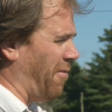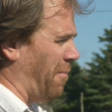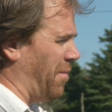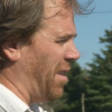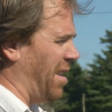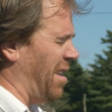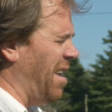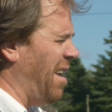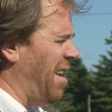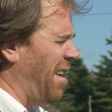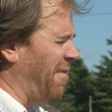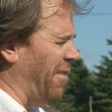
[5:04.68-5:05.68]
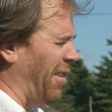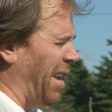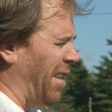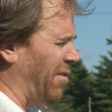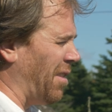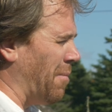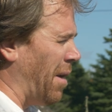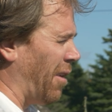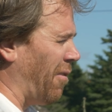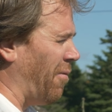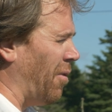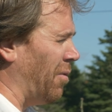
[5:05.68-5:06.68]
from the very ends of the
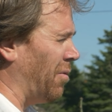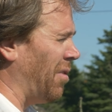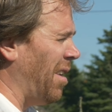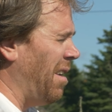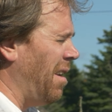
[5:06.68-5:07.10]
microphones.